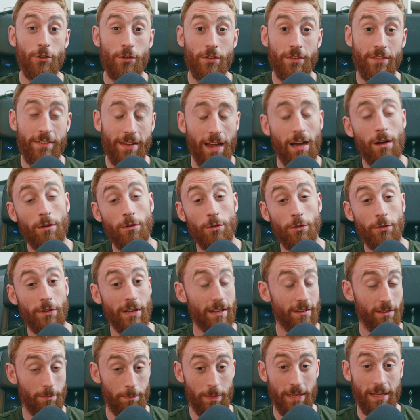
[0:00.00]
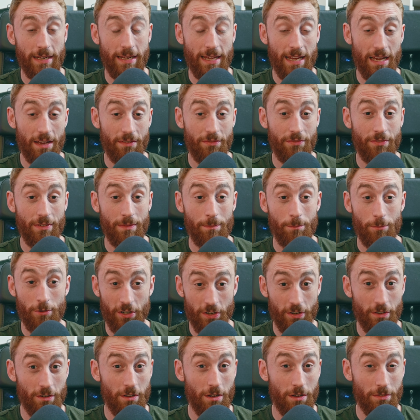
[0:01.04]
you can download it as a PDF and
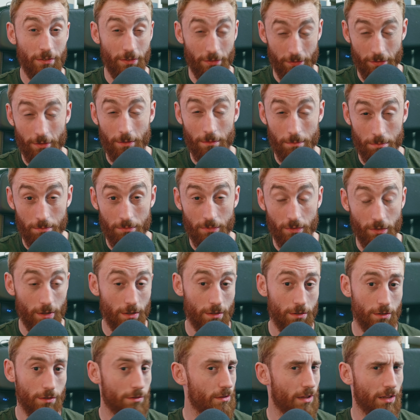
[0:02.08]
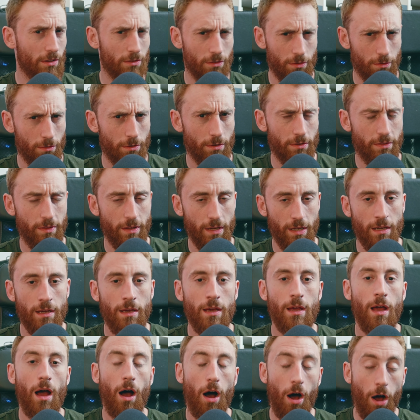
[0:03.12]
print it off if you still do that sort of thing,
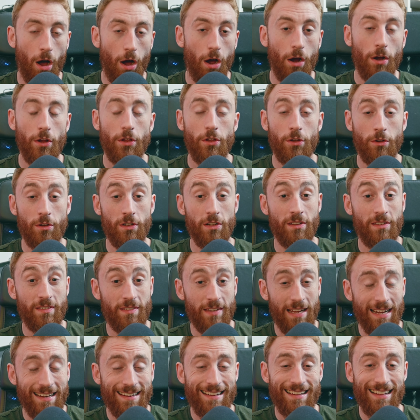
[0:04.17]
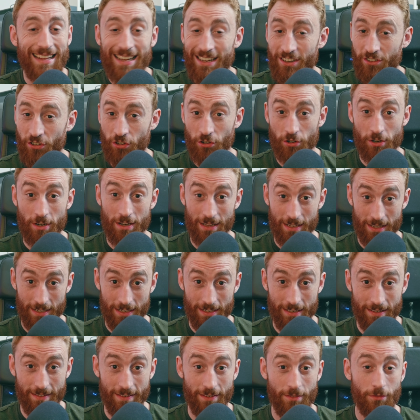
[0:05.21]
or you can send a link to your
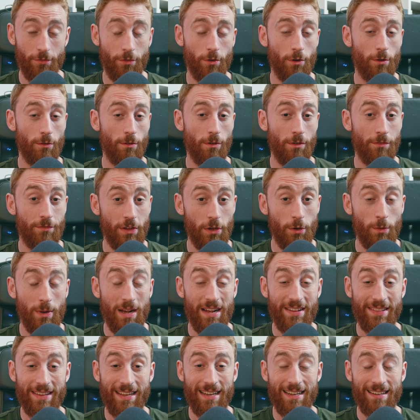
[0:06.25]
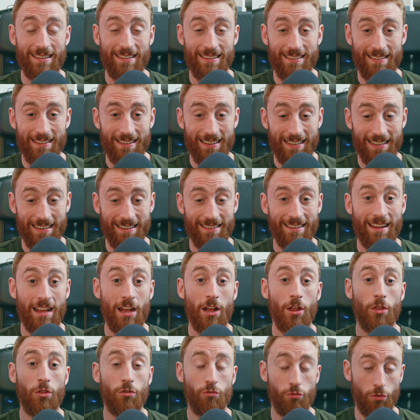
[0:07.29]
client for a review and they can sign it
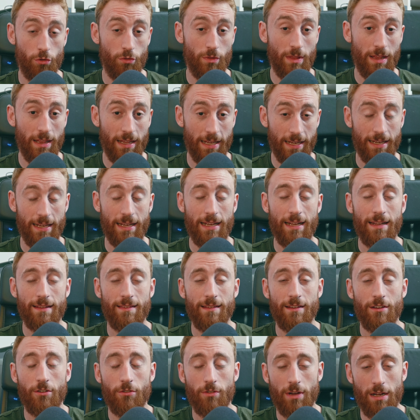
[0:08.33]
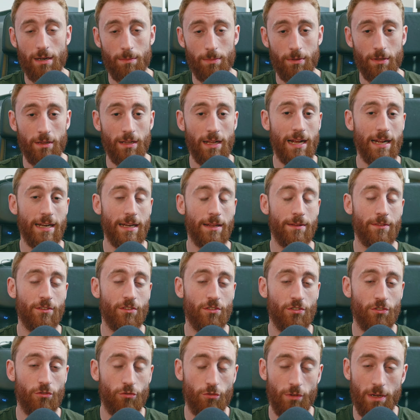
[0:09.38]
through the link. It's incredible and it
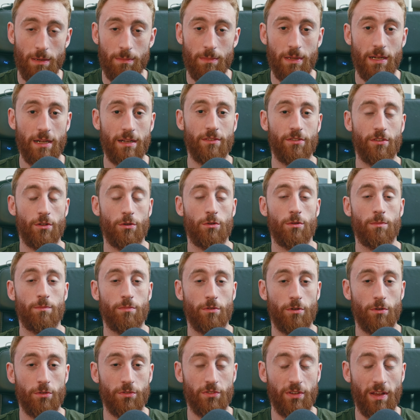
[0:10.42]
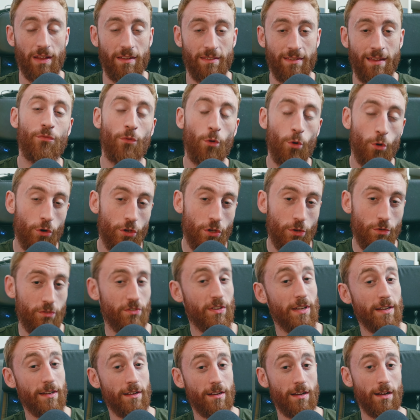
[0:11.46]
streamlines the whole process. Before you
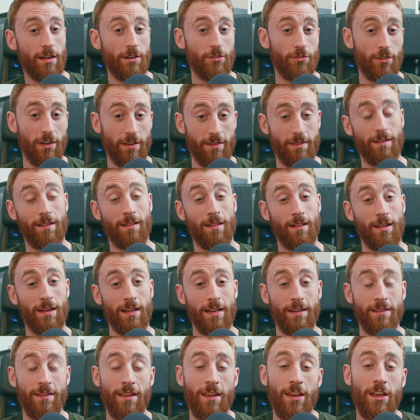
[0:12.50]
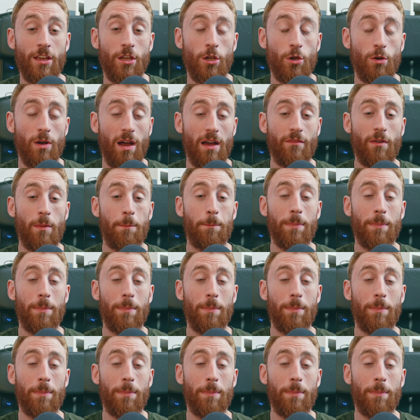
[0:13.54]
send a contract to the client, you have a